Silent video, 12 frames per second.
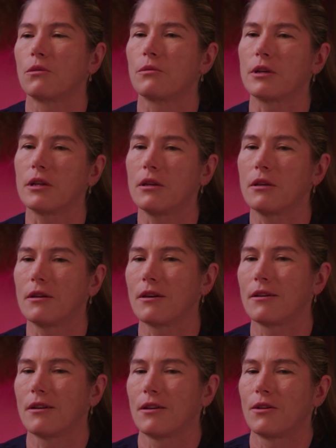We
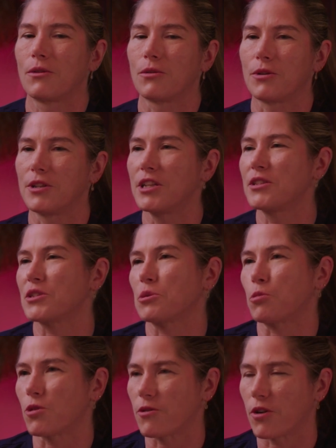need the
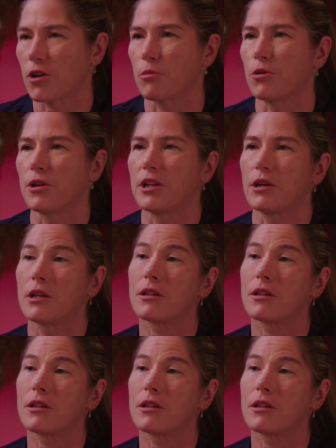support of our community,